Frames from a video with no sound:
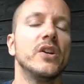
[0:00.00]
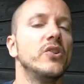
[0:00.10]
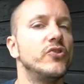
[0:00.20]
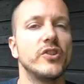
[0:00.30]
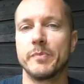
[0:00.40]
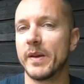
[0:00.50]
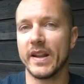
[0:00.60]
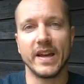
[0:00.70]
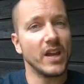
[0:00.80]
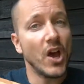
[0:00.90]
You just build
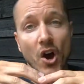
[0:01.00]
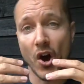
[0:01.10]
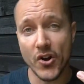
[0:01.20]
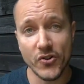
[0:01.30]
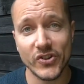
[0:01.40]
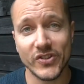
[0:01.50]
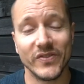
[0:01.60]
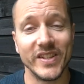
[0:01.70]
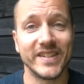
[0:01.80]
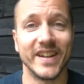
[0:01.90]
like hundreds
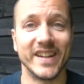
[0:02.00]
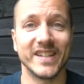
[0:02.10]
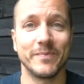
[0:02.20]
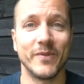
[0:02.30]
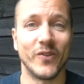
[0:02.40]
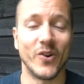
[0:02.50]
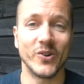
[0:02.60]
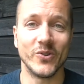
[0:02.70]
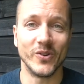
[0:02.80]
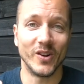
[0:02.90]
of these links before
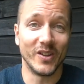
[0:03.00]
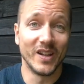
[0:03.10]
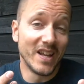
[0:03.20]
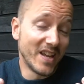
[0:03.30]
Google